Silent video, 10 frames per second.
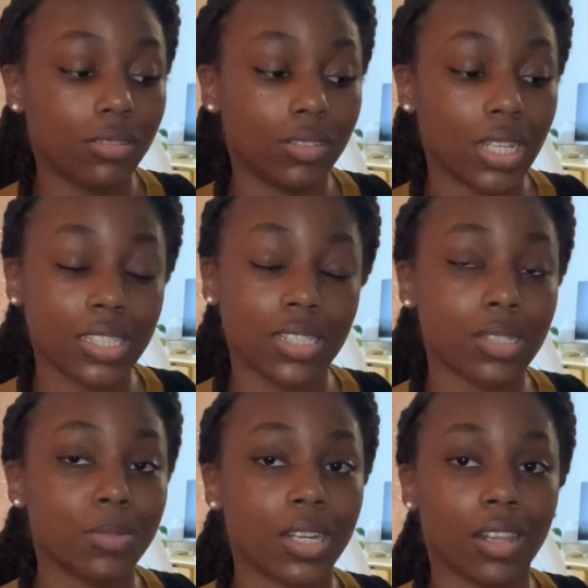it's
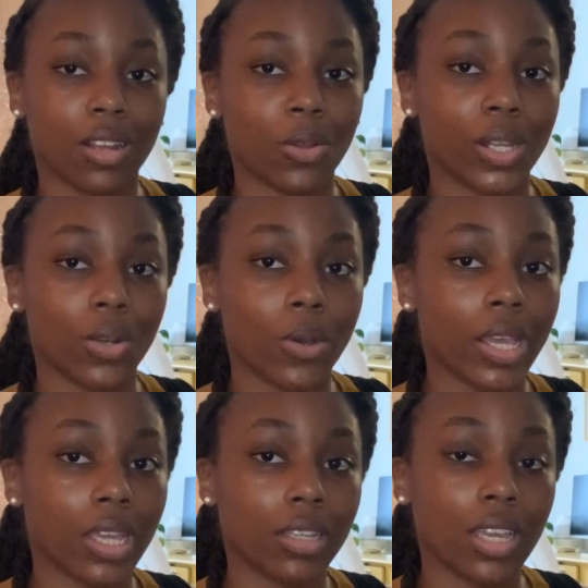just been a little
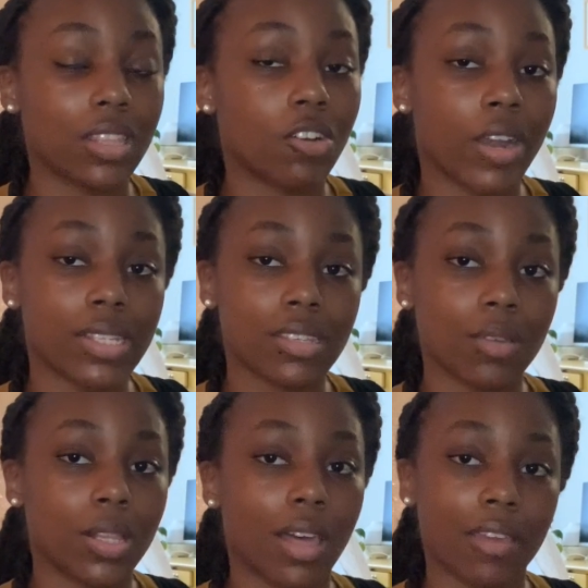annoying. In the grand
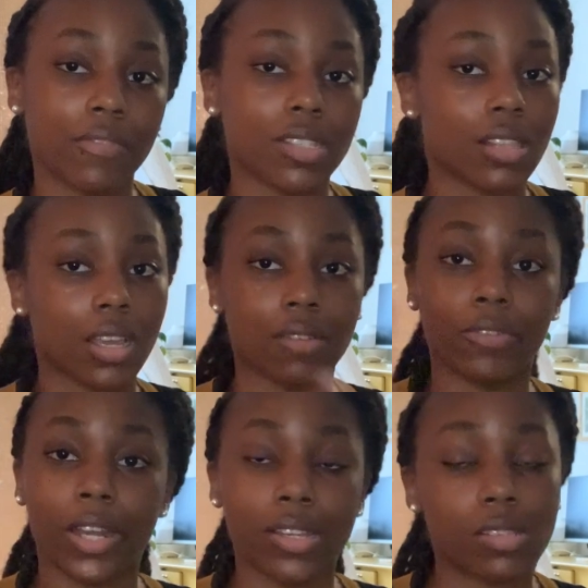scheme of life, it's like a
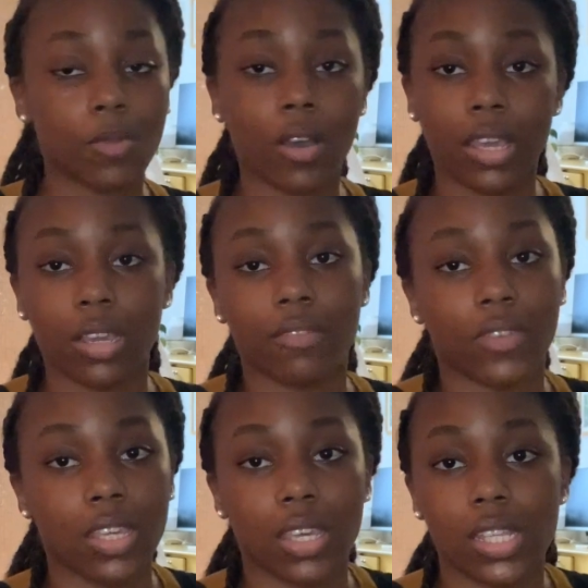very small
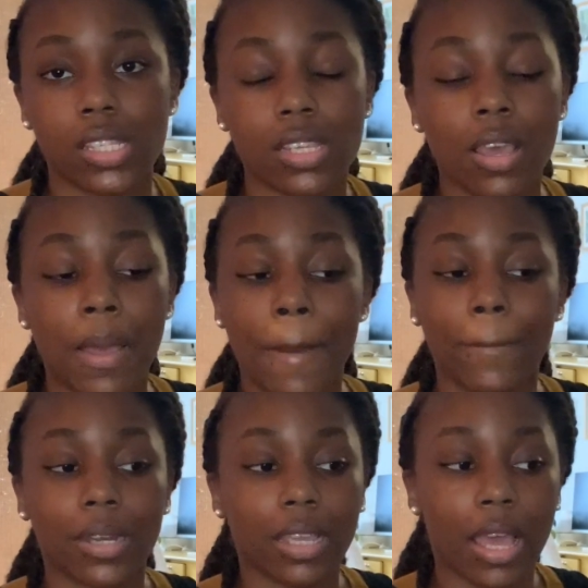inconvenience,
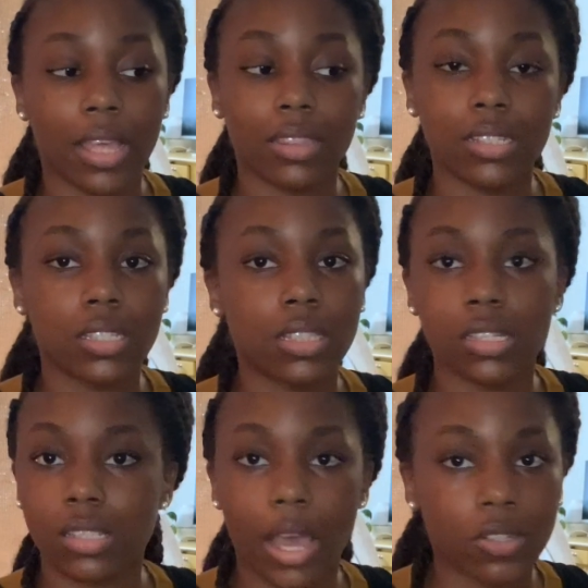but again,
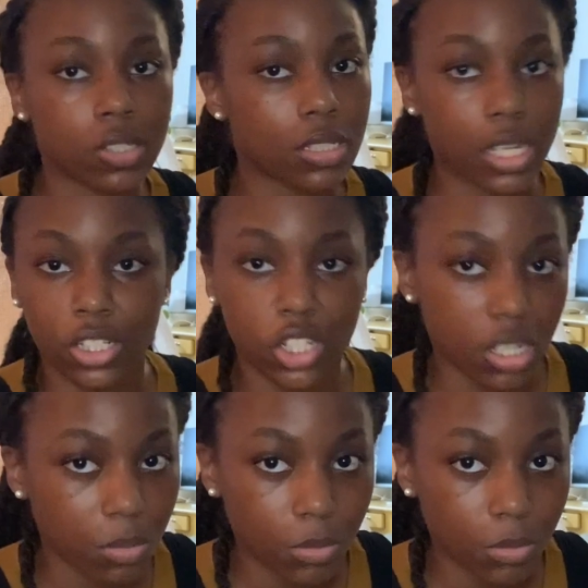this couch is not cheap.